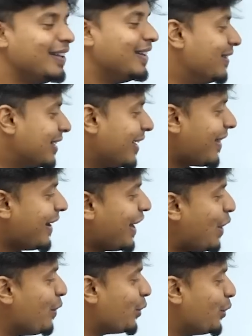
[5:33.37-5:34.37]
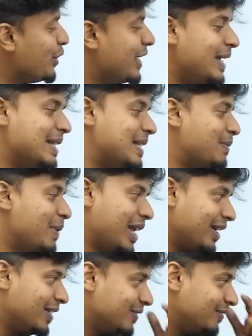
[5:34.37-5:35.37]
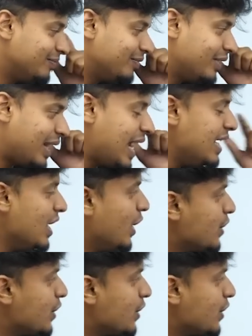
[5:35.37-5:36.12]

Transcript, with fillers: Look at that, how good he is playing, right?